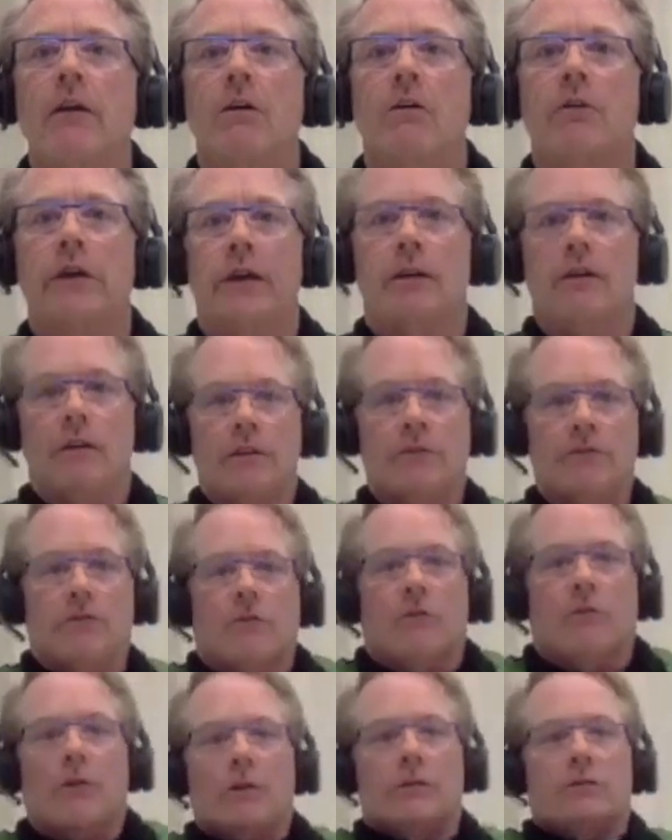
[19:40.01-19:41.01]
Okay,
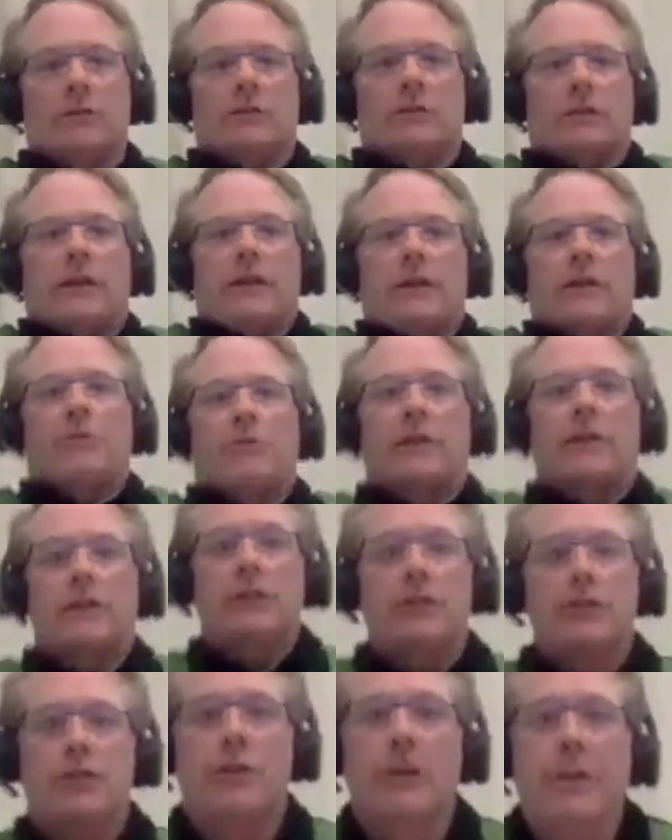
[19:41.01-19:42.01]
so I'll just kind of
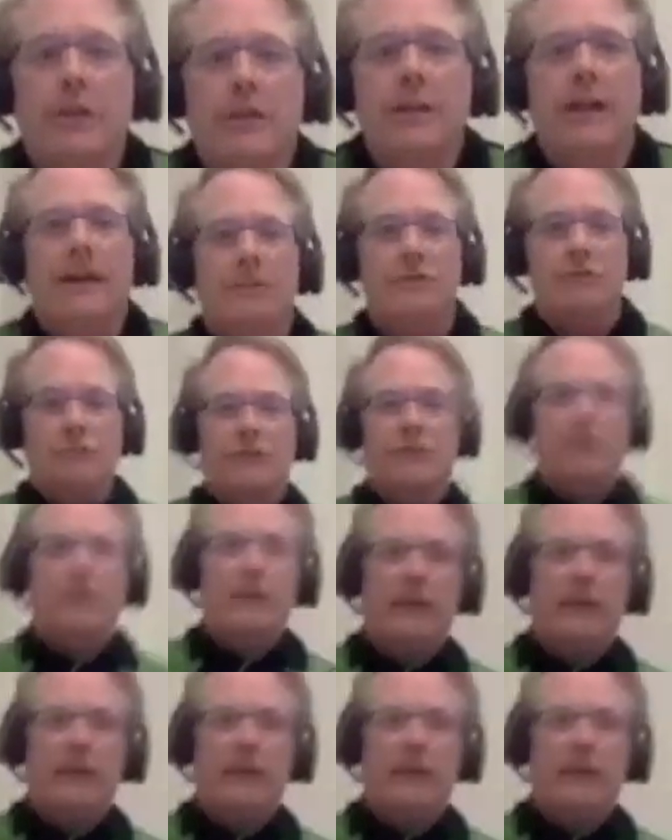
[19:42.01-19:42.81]
quickly show you the last one,